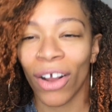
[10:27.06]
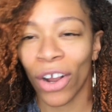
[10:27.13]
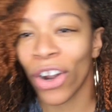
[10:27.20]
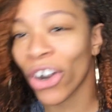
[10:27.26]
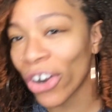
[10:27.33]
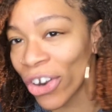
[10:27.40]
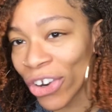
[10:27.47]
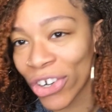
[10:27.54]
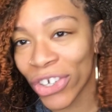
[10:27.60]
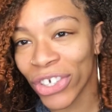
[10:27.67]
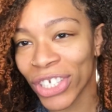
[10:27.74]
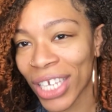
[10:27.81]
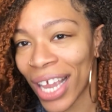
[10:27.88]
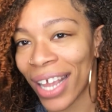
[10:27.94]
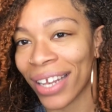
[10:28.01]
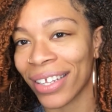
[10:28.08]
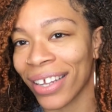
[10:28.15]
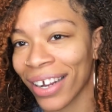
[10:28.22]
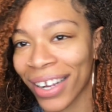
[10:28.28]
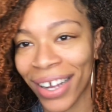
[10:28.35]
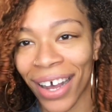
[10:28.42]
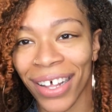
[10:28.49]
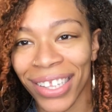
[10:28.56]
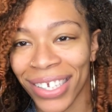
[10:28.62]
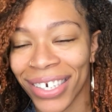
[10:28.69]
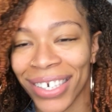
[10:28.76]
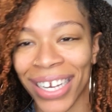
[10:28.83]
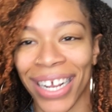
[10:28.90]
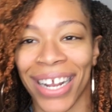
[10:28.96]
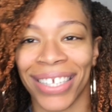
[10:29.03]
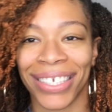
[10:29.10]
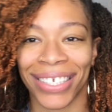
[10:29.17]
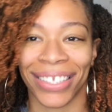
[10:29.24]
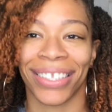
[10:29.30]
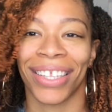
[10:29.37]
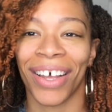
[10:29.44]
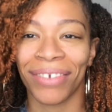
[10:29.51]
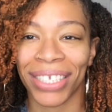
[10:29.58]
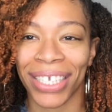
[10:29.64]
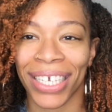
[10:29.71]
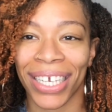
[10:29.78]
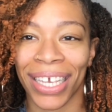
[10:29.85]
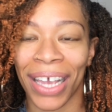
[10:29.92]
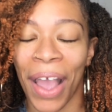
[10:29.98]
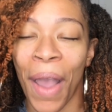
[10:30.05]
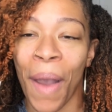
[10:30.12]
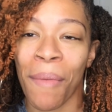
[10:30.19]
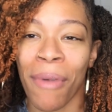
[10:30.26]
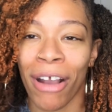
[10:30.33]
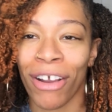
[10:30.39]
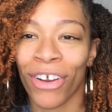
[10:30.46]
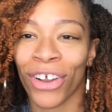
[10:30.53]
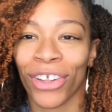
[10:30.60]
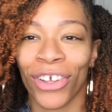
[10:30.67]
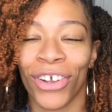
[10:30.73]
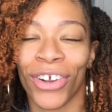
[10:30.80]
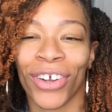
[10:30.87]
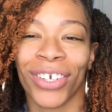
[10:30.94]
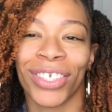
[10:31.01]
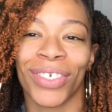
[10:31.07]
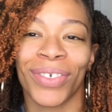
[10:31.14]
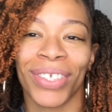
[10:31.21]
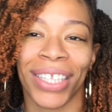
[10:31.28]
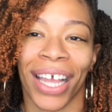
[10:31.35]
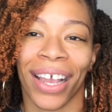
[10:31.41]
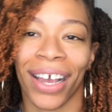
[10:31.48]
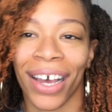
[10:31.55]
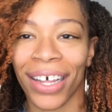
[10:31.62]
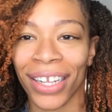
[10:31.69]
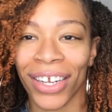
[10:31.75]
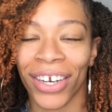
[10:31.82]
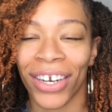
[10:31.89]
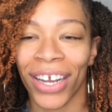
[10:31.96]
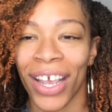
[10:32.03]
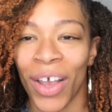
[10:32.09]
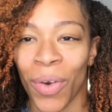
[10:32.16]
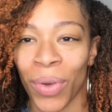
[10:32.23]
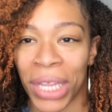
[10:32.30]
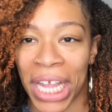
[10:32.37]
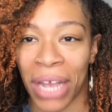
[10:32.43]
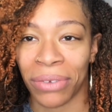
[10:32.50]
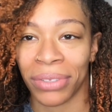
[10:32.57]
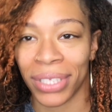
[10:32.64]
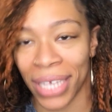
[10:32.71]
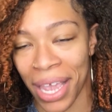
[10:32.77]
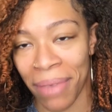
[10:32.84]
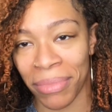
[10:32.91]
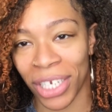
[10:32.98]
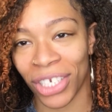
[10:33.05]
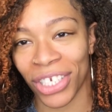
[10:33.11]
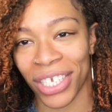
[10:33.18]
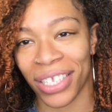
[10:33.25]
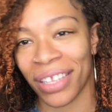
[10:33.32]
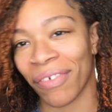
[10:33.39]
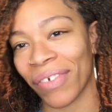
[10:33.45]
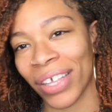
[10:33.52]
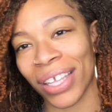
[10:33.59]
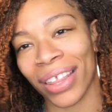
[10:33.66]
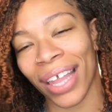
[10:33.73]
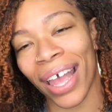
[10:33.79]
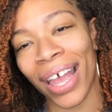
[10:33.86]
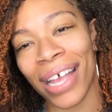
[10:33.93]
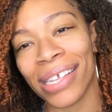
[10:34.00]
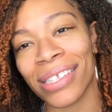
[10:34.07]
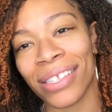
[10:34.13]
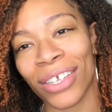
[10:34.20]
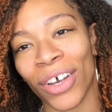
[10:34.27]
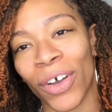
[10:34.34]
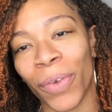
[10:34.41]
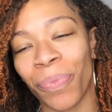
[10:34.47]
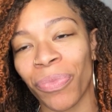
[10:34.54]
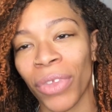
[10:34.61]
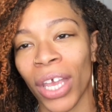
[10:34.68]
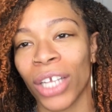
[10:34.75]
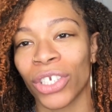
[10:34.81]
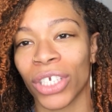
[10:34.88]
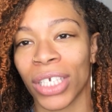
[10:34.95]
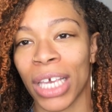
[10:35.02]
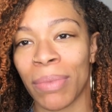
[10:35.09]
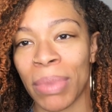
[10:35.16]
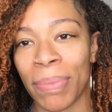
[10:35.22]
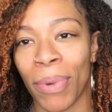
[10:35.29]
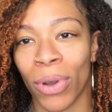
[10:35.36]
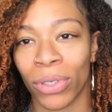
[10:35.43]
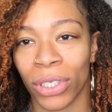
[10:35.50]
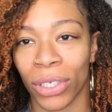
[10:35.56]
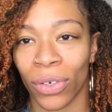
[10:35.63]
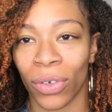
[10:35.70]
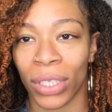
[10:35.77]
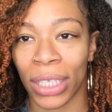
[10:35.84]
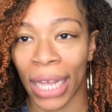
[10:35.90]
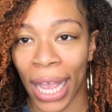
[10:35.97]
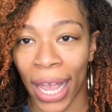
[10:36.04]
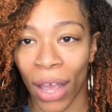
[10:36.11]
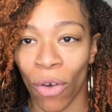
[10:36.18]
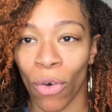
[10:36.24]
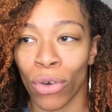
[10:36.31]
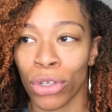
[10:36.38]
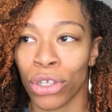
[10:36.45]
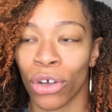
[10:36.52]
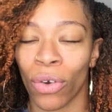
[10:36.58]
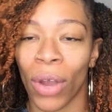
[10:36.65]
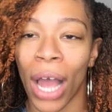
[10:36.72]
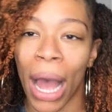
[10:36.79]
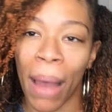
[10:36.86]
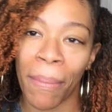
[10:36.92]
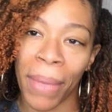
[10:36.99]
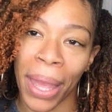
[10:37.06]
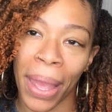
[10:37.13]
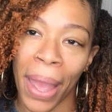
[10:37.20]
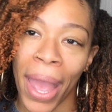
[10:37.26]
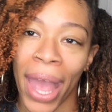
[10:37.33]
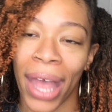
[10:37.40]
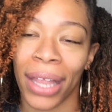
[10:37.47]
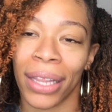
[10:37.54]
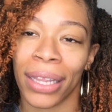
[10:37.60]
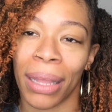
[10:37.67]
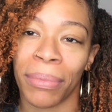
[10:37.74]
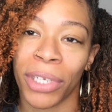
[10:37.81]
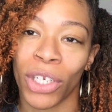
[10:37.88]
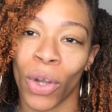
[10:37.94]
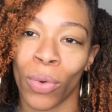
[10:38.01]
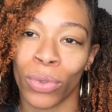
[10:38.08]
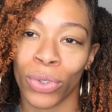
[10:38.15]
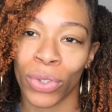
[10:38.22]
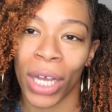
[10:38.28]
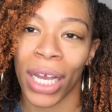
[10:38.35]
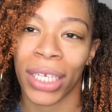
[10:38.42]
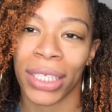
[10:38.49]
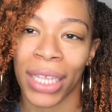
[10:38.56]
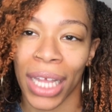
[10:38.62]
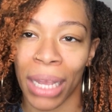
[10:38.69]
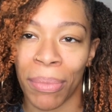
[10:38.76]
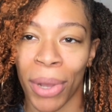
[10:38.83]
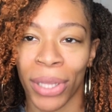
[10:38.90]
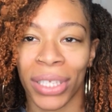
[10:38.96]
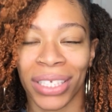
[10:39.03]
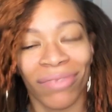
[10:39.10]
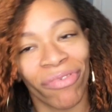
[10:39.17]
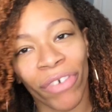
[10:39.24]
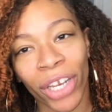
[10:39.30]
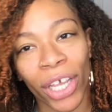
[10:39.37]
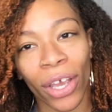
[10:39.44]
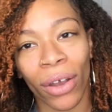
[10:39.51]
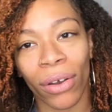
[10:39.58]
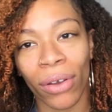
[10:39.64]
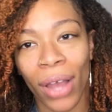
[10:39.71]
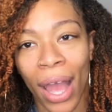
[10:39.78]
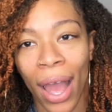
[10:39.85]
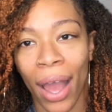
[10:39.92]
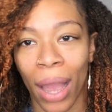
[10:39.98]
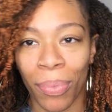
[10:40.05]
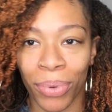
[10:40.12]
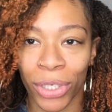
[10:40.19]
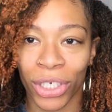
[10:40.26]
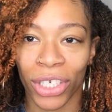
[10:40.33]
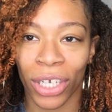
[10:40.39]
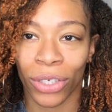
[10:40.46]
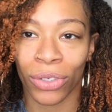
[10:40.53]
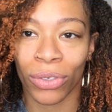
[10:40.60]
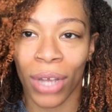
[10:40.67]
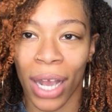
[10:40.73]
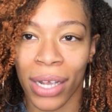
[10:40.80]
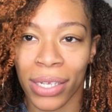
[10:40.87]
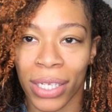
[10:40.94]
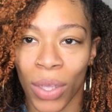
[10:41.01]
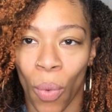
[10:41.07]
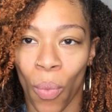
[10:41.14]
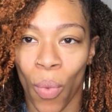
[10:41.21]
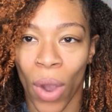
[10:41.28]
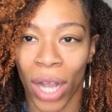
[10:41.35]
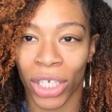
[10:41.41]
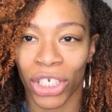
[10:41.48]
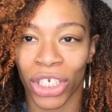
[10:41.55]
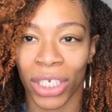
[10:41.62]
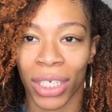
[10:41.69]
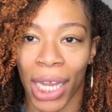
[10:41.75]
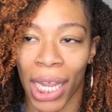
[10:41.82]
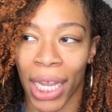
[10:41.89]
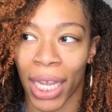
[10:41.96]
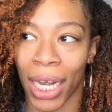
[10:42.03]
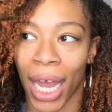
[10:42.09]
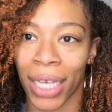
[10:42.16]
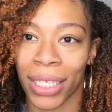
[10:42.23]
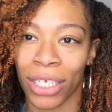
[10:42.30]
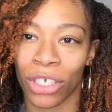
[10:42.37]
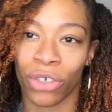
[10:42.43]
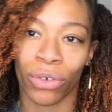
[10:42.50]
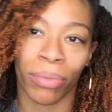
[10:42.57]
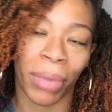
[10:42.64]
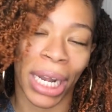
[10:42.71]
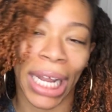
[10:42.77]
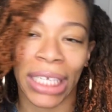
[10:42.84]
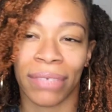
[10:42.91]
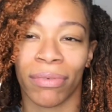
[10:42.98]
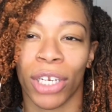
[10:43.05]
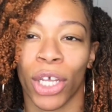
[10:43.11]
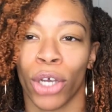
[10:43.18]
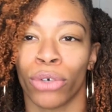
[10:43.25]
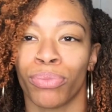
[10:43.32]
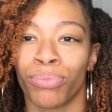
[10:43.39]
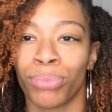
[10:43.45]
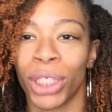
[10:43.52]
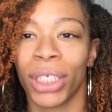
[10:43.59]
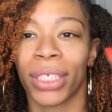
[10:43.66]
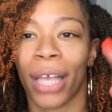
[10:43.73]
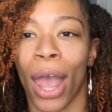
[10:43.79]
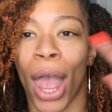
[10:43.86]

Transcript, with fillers: curls and your color, and I just love seeing my curly girls using their color without damage and stuff like that. So just keep me posted on that. Also comment and let me know what you guys think about this video. I appreciate you guys watching, and I'll see you in my next video. Peace